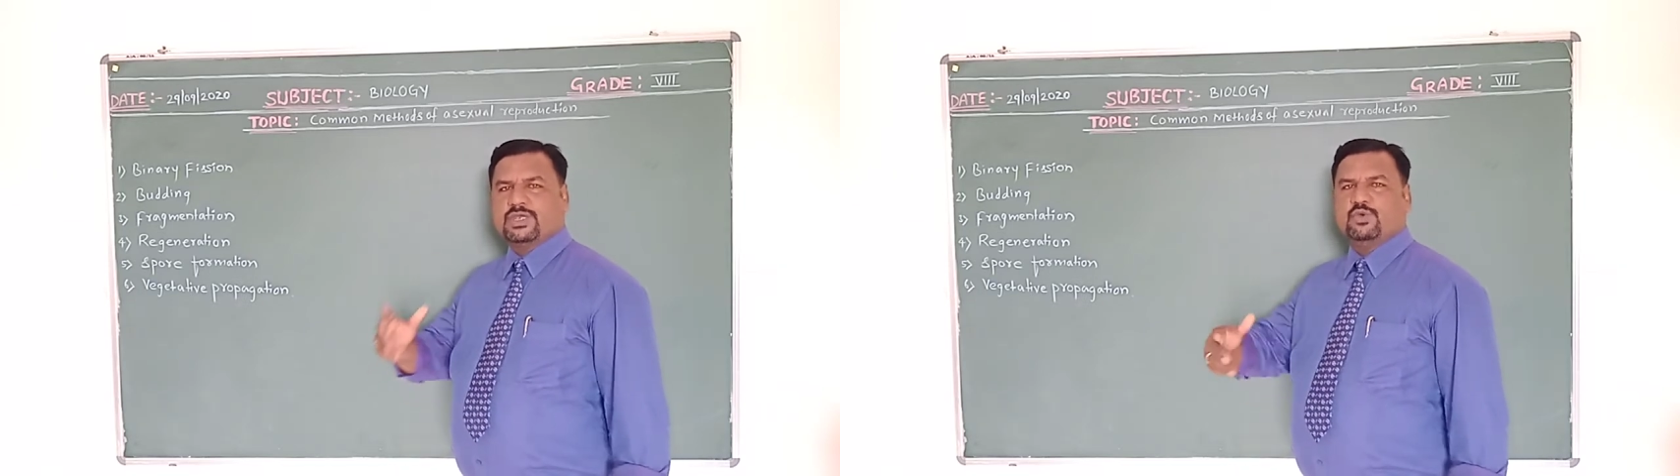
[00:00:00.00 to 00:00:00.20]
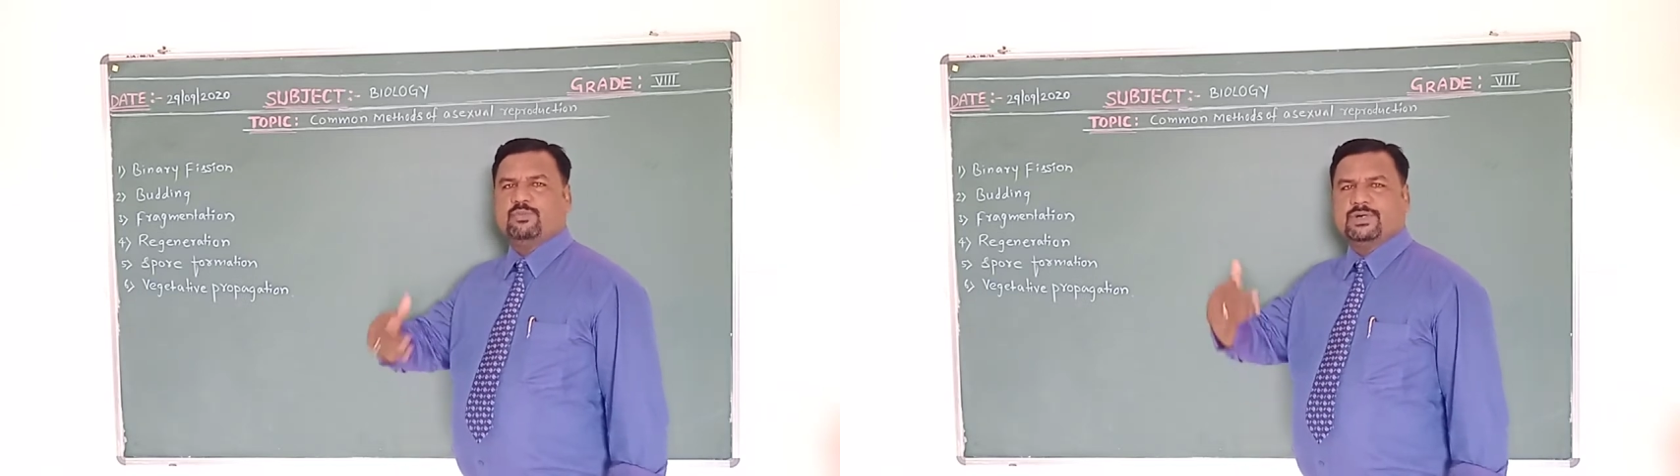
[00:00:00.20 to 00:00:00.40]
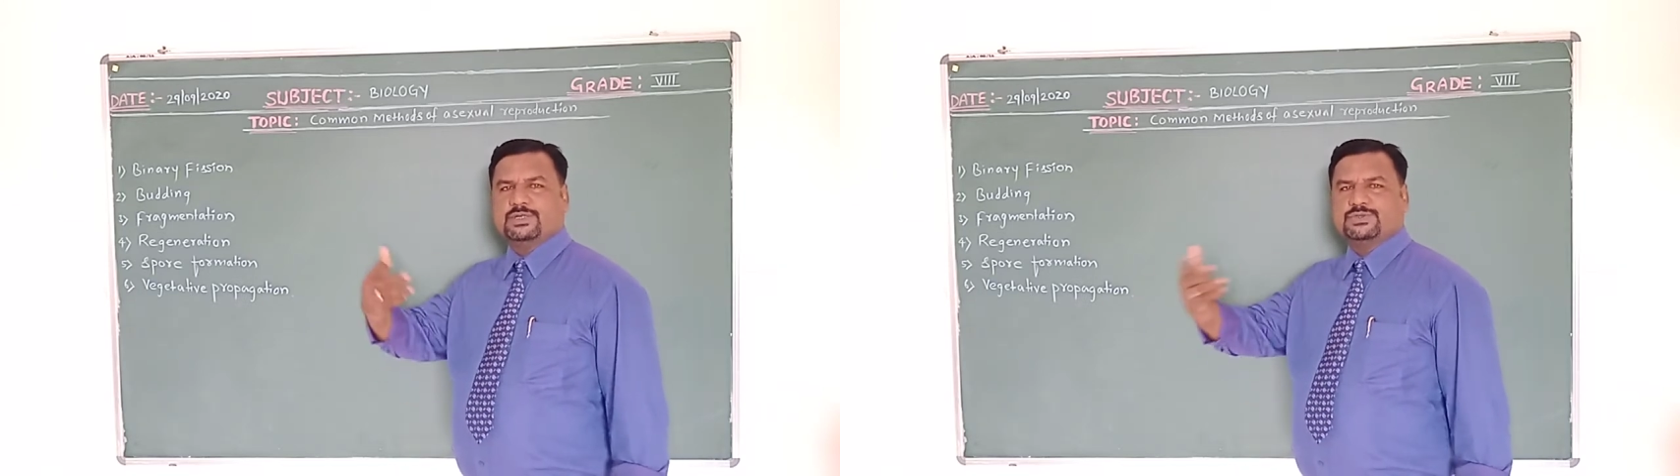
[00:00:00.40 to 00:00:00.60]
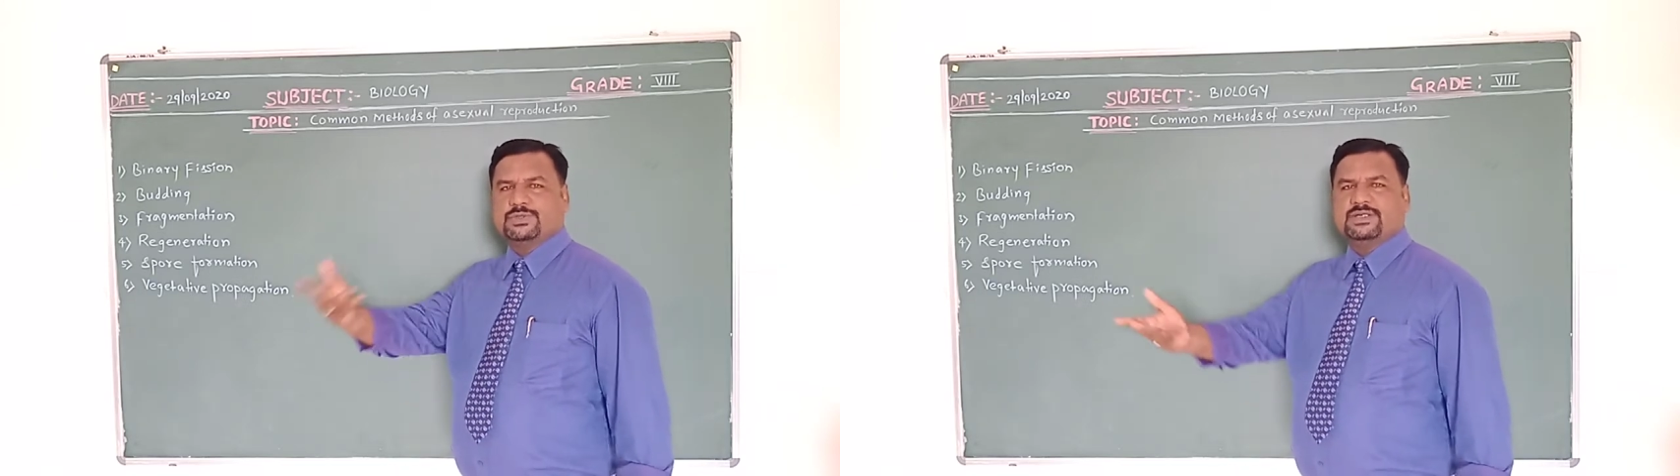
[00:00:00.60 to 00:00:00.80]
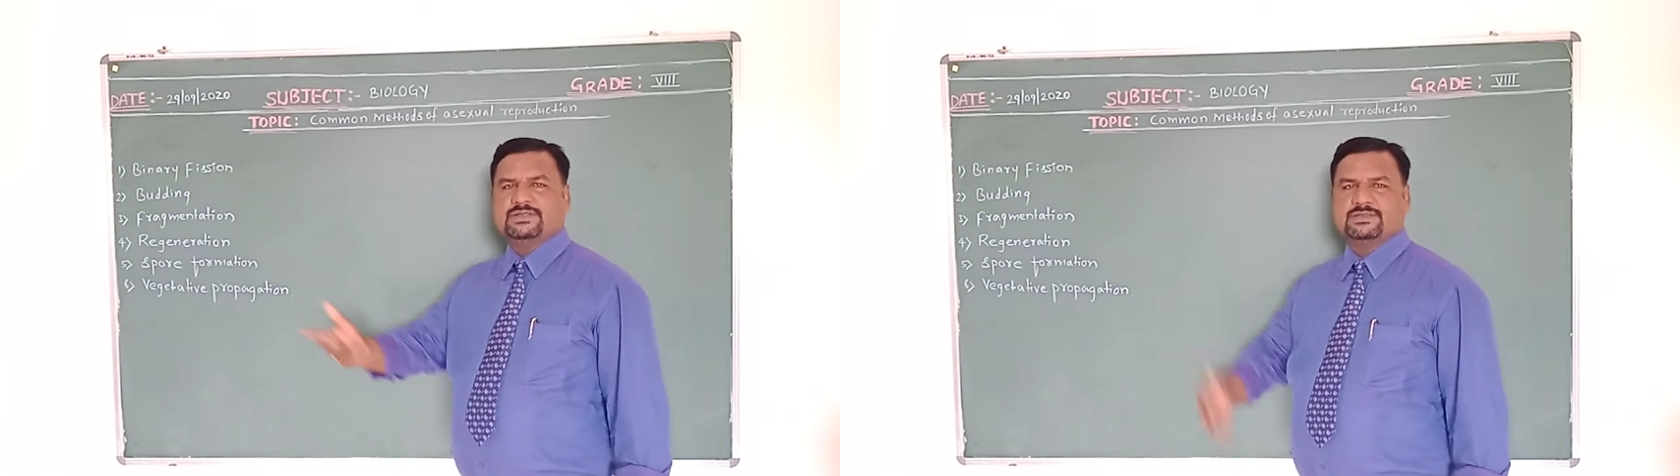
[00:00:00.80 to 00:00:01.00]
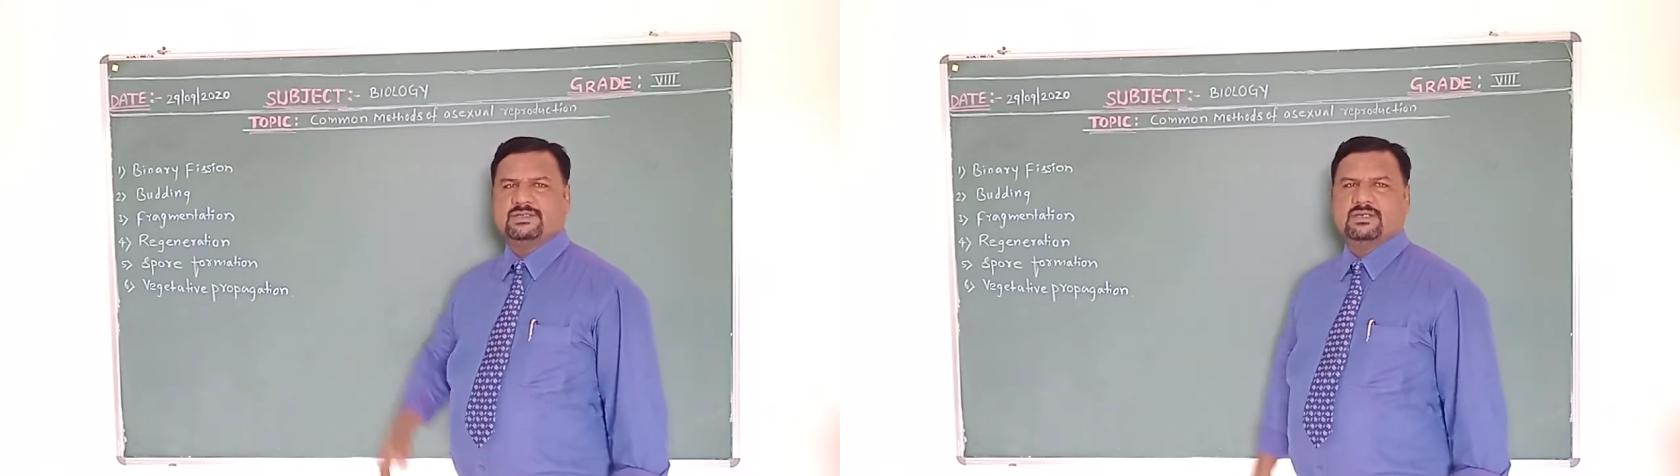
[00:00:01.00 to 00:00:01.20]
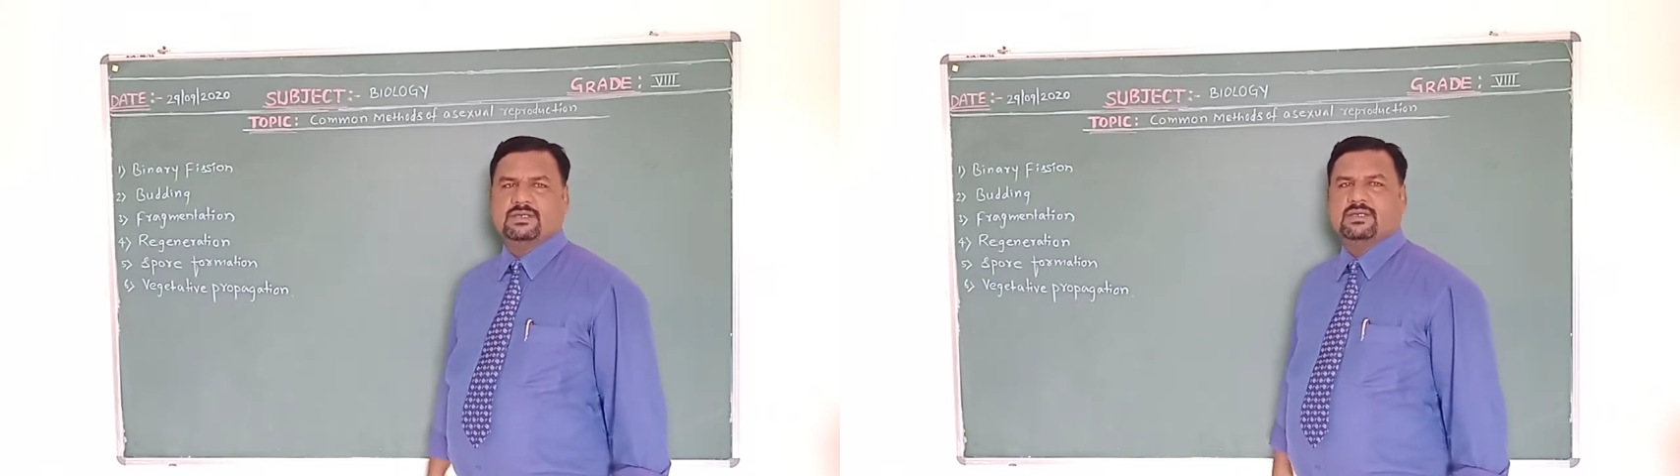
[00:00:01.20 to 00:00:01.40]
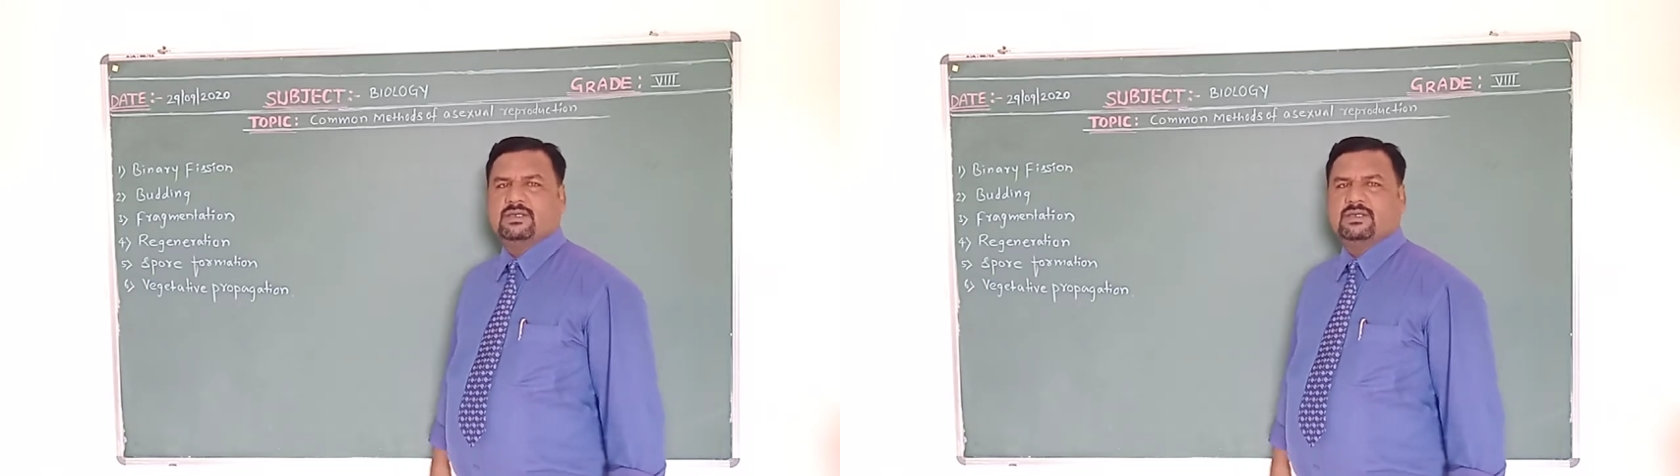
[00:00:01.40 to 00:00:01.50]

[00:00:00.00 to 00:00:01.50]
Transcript: give birth to